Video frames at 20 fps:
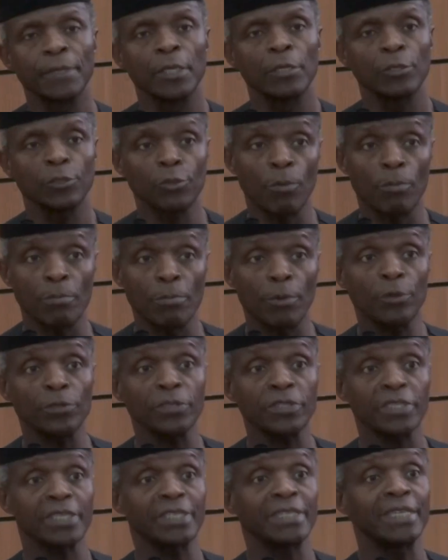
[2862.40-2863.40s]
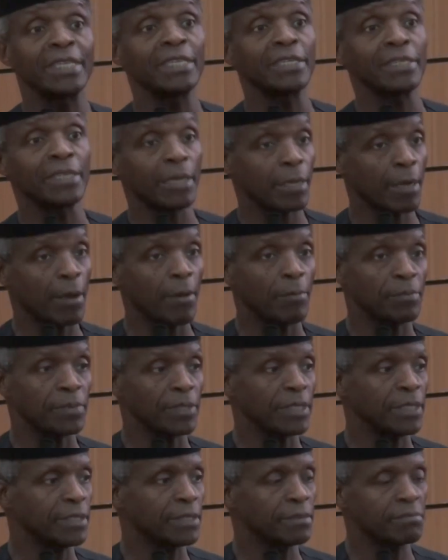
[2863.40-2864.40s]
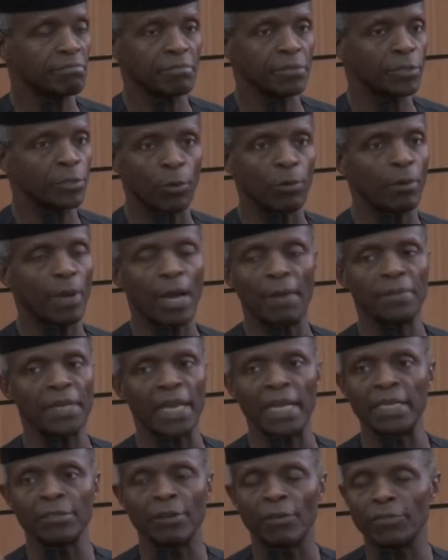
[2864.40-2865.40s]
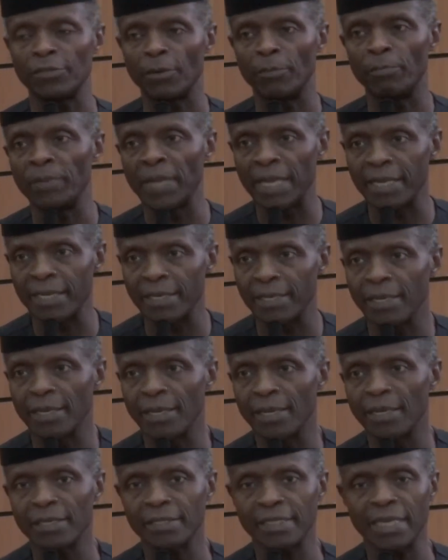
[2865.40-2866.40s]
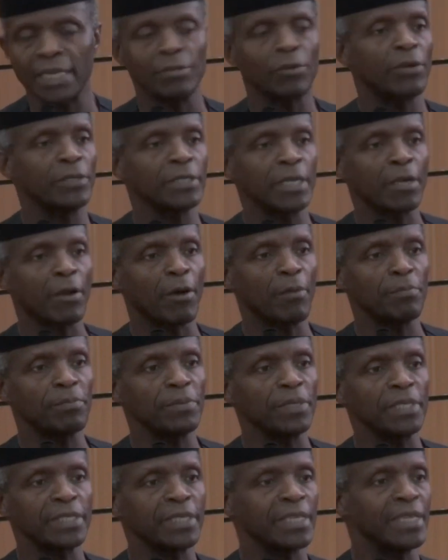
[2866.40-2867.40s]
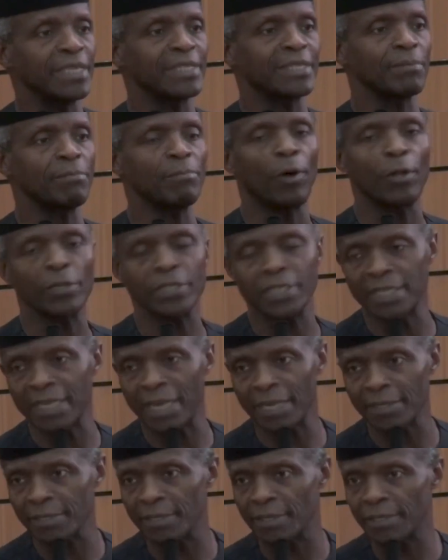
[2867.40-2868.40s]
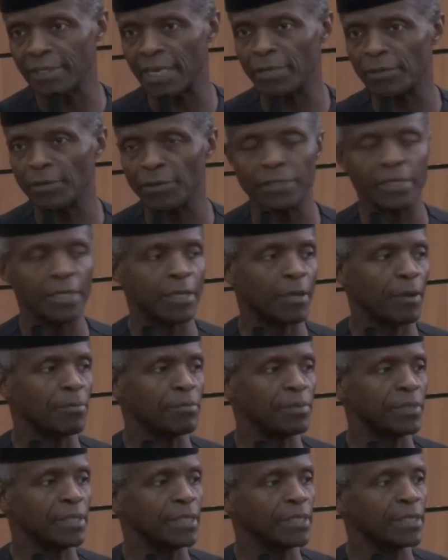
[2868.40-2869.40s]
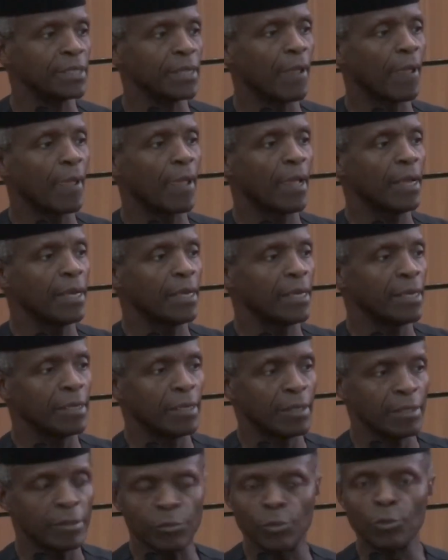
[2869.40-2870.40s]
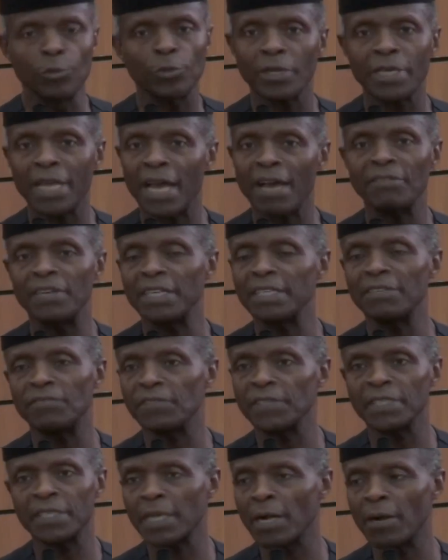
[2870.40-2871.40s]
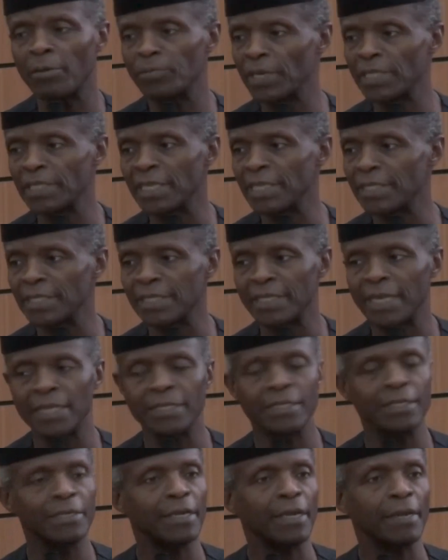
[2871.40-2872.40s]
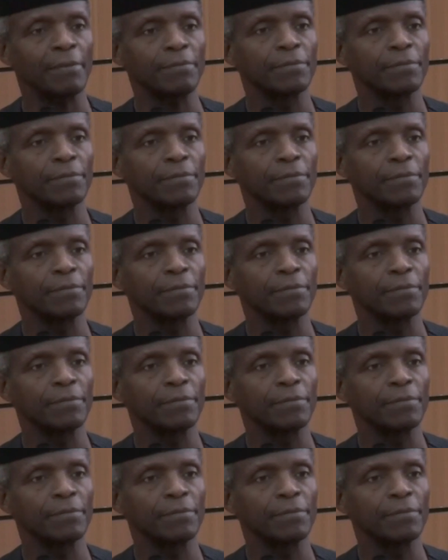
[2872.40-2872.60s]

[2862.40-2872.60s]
So most digital companies, so I mean any of the big technology companies, the multinational technology companies, do not have any physical presence in Nigeria.